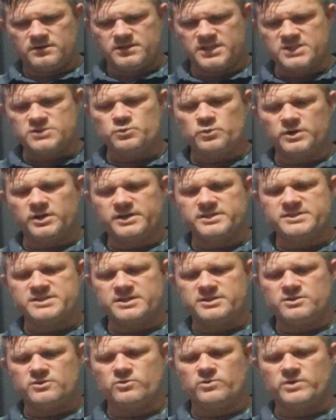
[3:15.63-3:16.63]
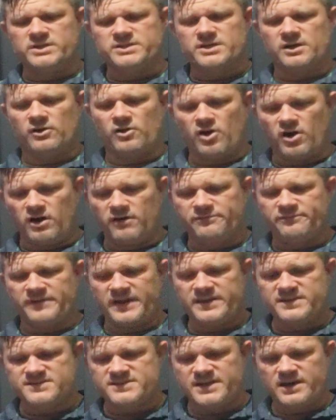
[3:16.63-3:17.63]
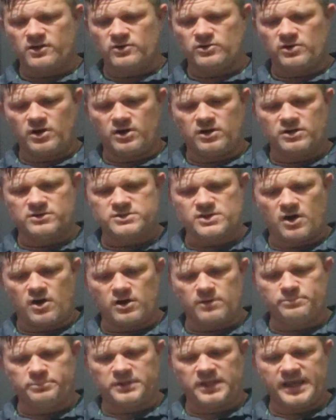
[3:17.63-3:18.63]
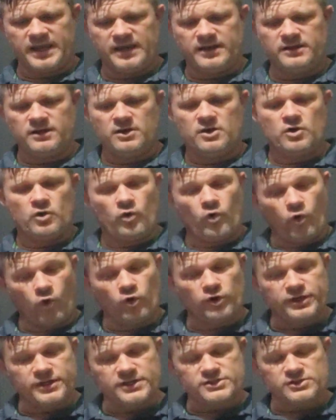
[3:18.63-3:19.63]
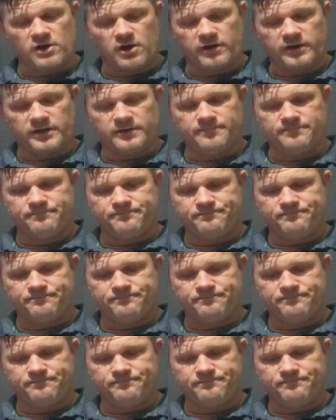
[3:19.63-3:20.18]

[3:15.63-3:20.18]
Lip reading: This will continue until all face-down cards are played or discarded.